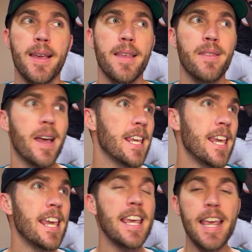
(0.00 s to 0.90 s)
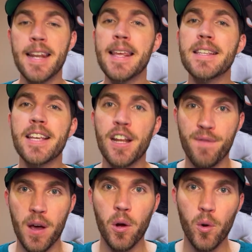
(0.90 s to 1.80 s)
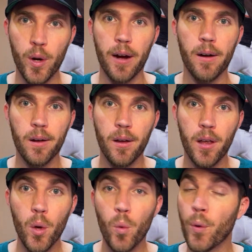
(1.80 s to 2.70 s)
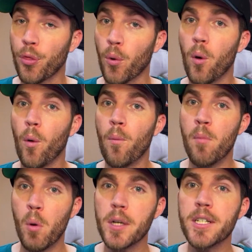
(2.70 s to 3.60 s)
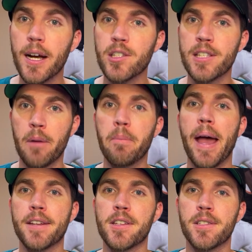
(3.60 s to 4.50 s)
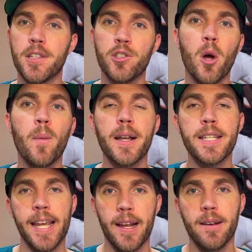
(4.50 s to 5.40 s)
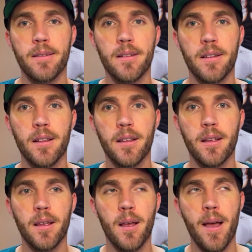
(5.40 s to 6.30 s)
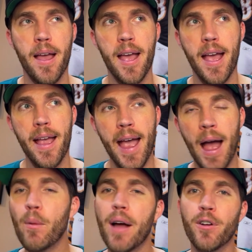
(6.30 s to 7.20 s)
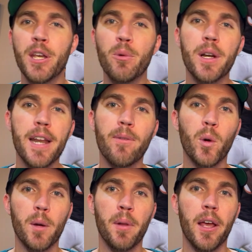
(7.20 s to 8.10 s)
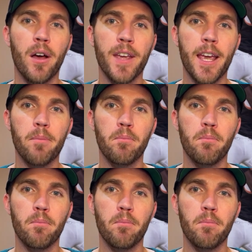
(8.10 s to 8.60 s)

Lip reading: that he, in his NFL career, would throw more touchdown passes than Joe Montana. However, he would never win a playoff game.